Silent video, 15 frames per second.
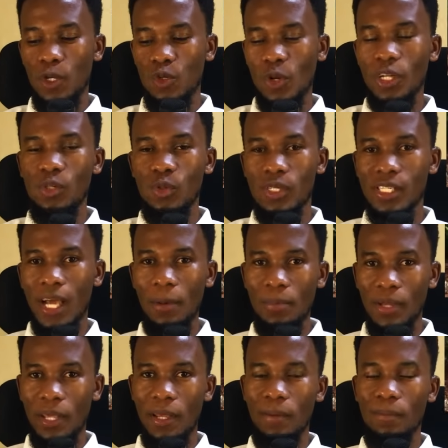trying to tap
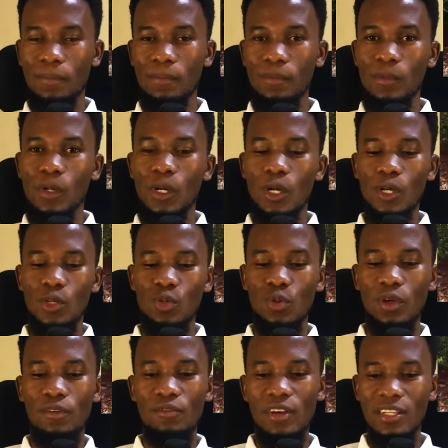him to
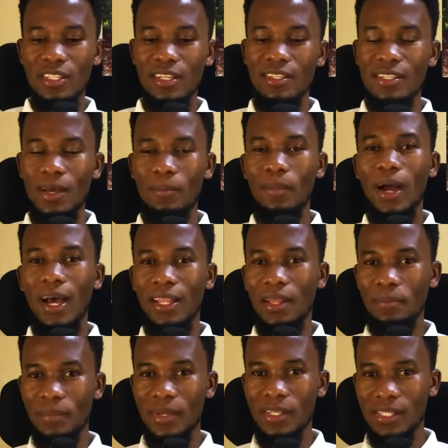invest in some other
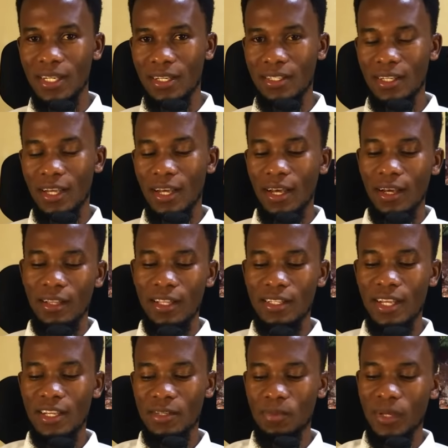business. This
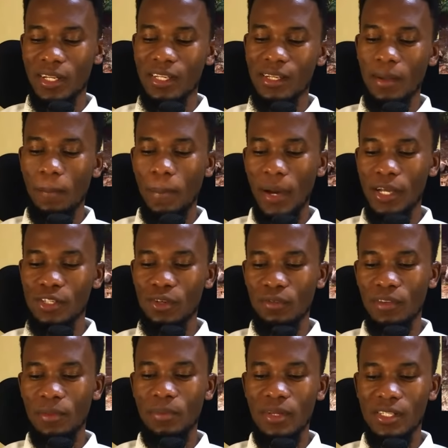has been part of
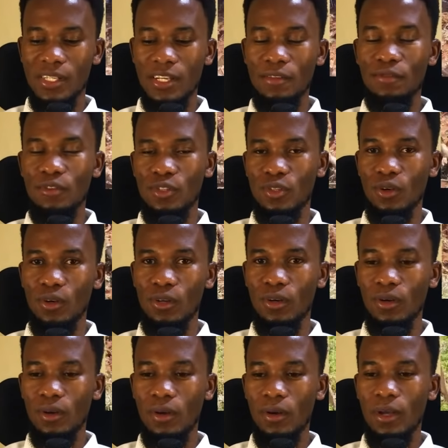the business for so
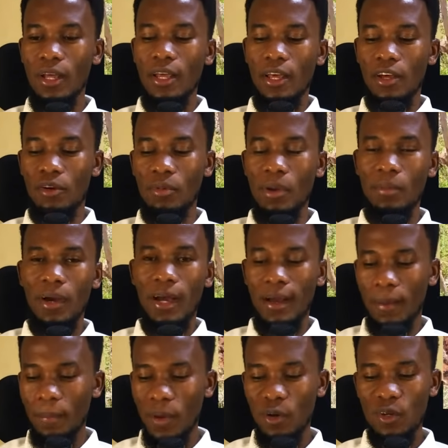long.
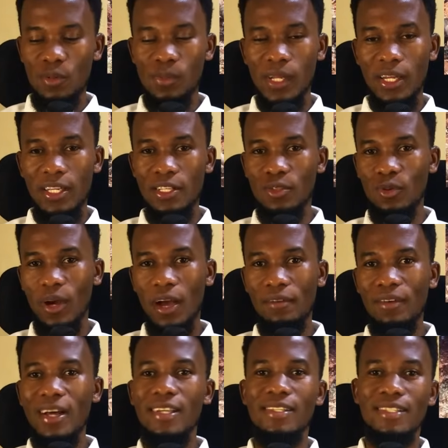Remember, Marwa's plan is to
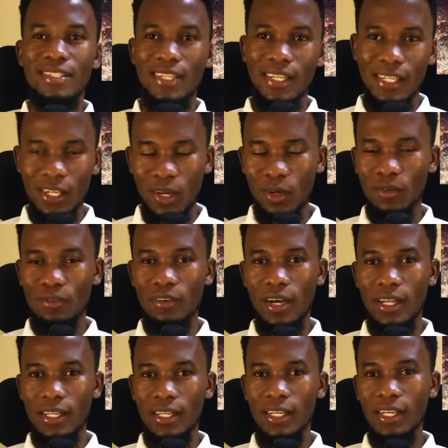have a Silicon
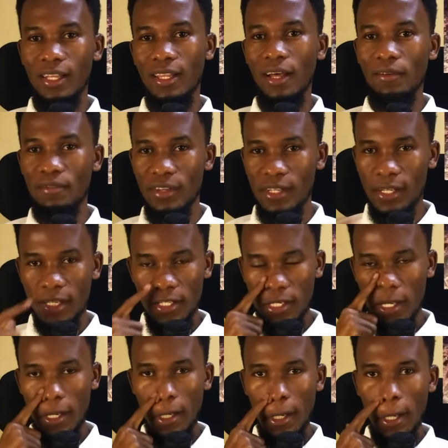Valley in that village,
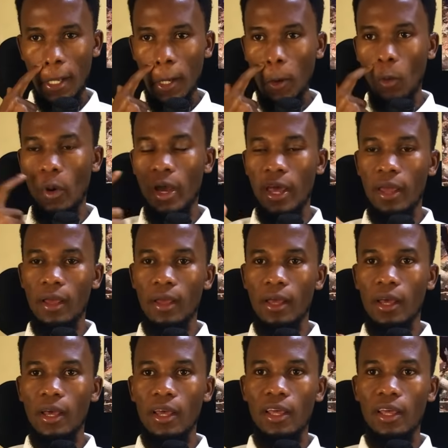where